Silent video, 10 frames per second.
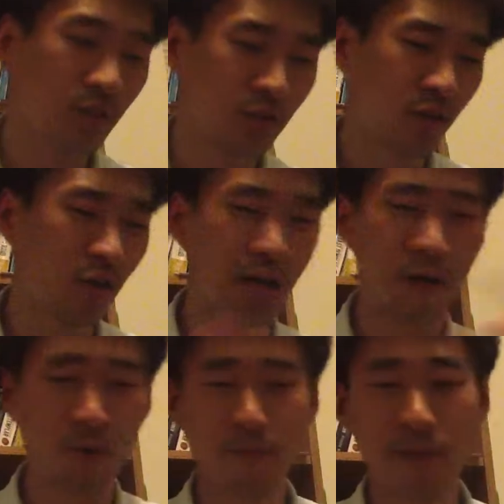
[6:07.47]
So I
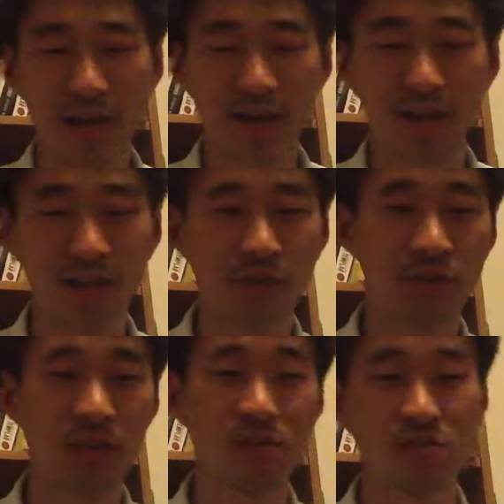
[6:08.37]
went back and I
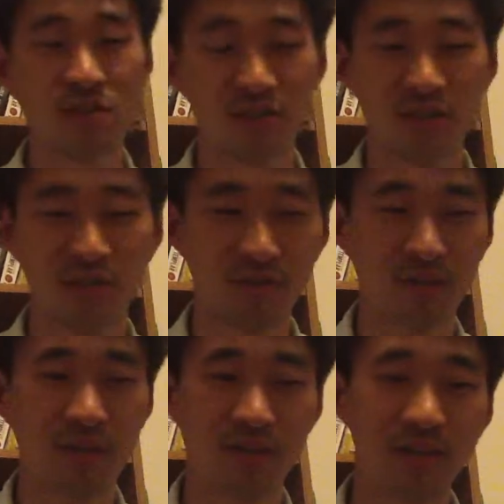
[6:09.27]
changed the assist so
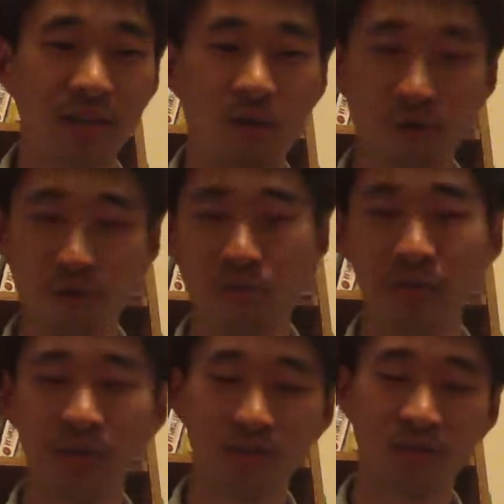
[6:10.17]
that it's not auto
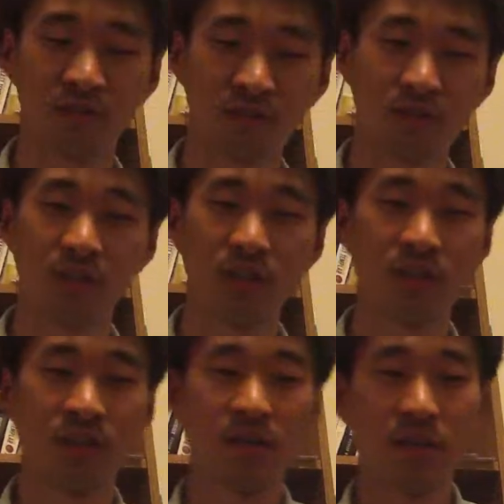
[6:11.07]
brake necessarily,
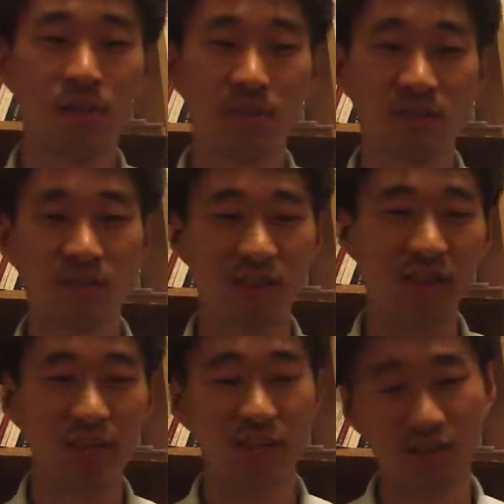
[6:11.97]
but it's a
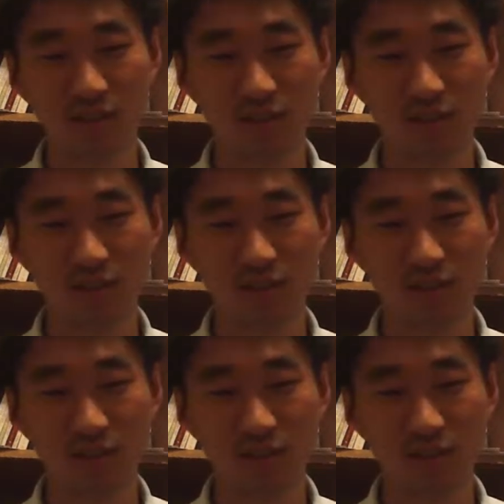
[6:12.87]
light